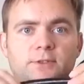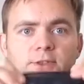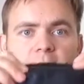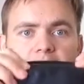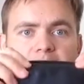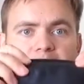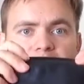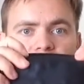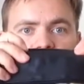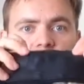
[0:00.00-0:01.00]
You see?
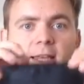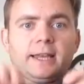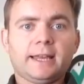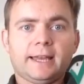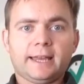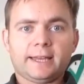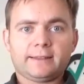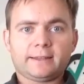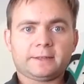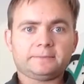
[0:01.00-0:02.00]

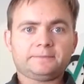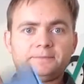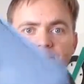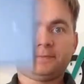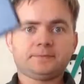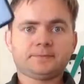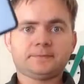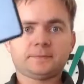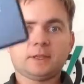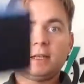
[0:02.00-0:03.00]
And
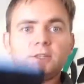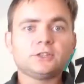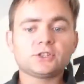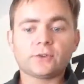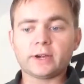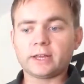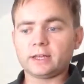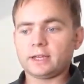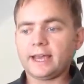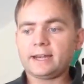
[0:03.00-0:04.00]
this is
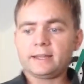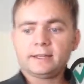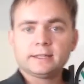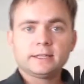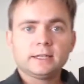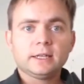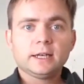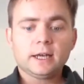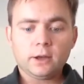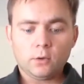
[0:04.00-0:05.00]
very handy.
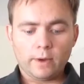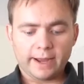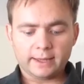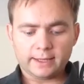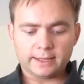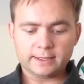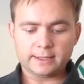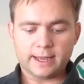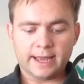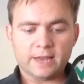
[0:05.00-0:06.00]
While
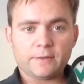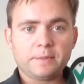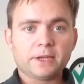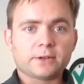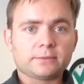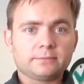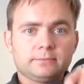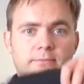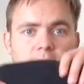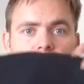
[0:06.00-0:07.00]
I have a bigger
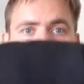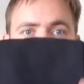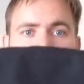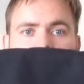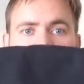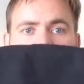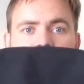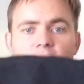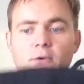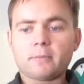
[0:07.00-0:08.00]
man
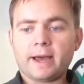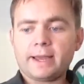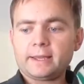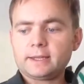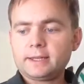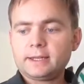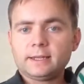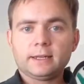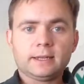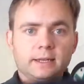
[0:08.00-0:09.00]
purse for my
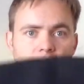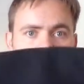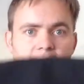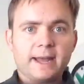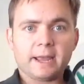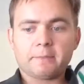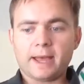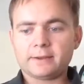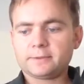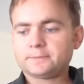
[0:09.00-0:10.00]
main
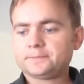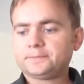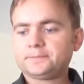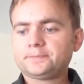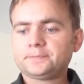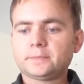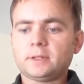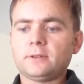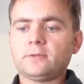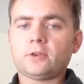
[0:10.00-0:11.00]
iPad,
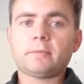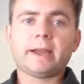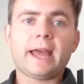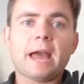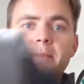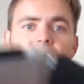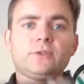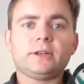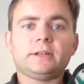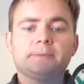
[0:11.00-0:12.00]
for my
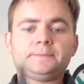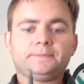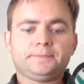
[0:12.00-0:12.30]
iPad Retina.